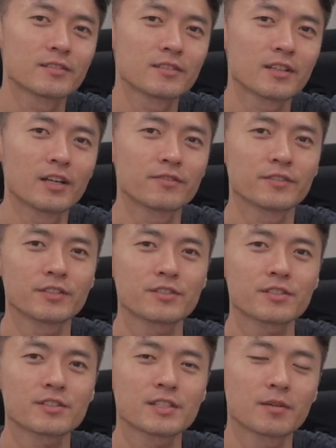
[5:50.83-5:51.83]
I
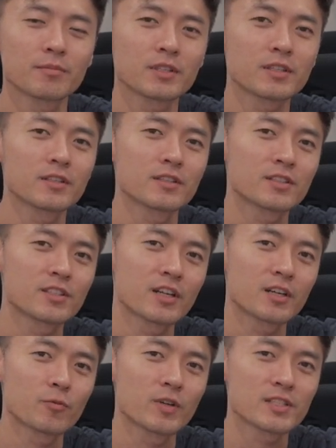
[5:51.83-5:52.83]
finished assembling the
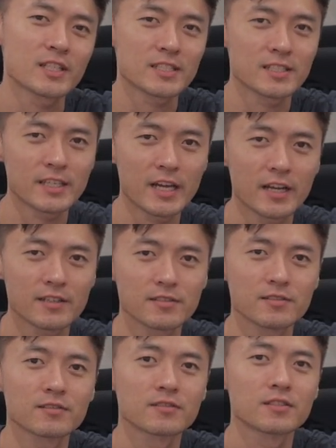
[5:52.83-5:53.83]

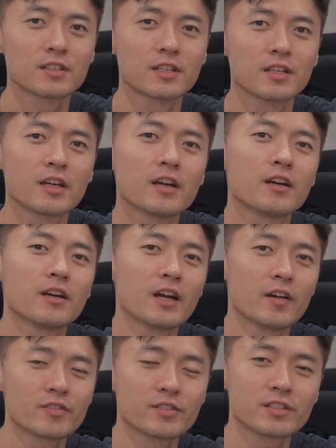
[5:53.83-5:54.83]
TR160S.
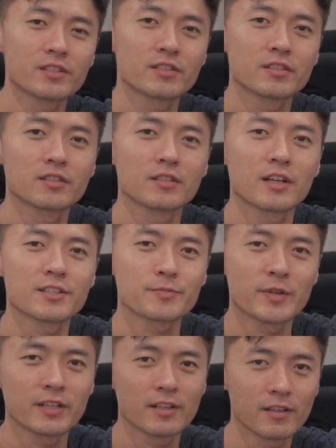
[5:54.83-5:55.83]
After dinner, I
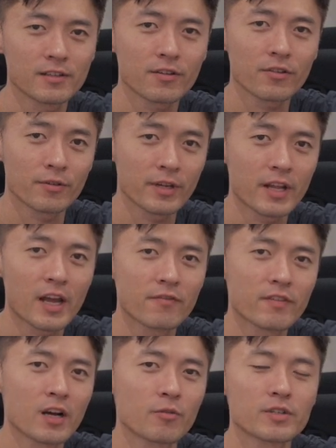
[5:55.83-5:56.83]
spent another
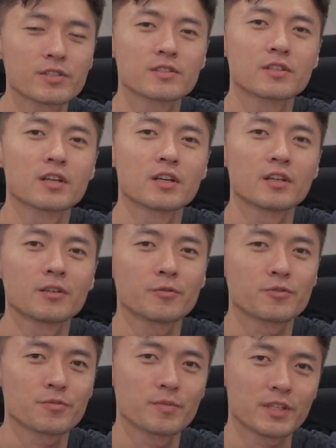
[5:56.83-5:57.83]
3.5 hours,
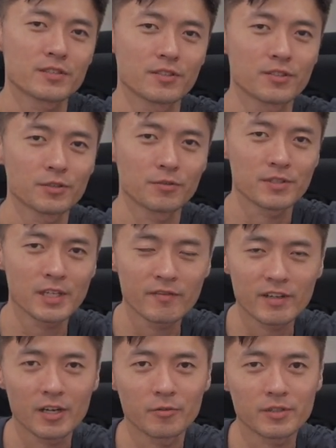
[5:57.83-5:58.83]
which makes the total
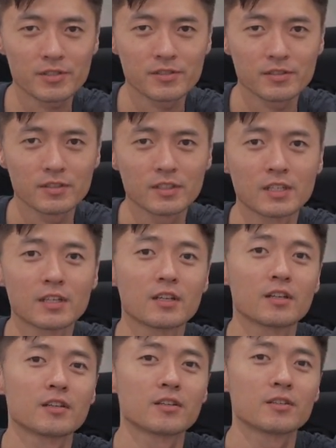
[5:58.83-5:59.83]
7 hours,
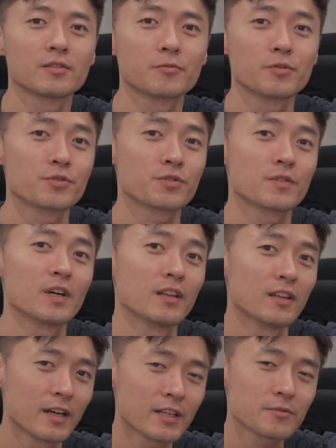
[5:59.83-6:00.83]
which
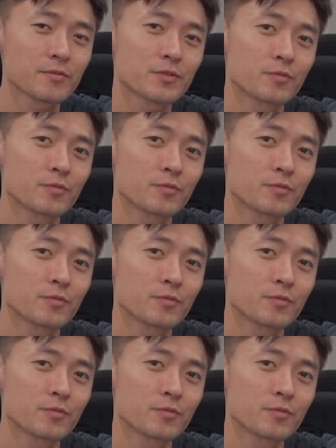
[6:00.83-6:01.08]
aligns with